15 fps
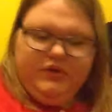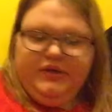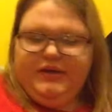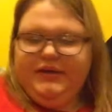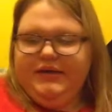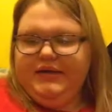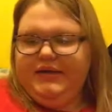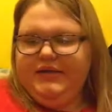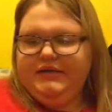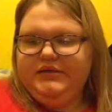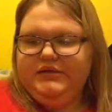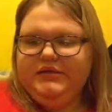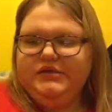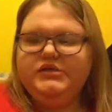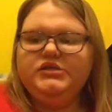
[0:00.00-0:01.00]
I got
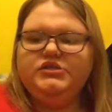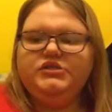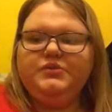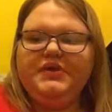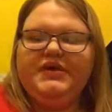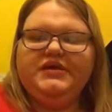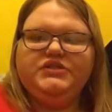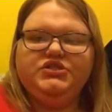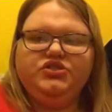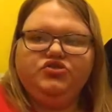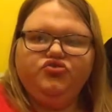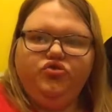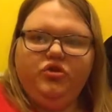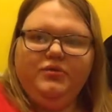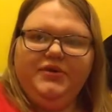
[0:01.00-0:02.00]
Sweet as
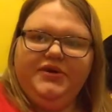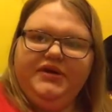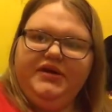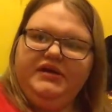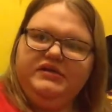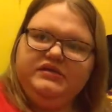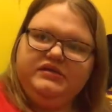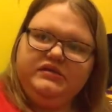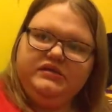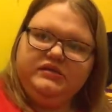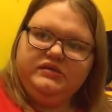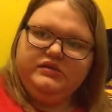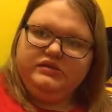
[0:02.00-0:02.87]
Strawberries.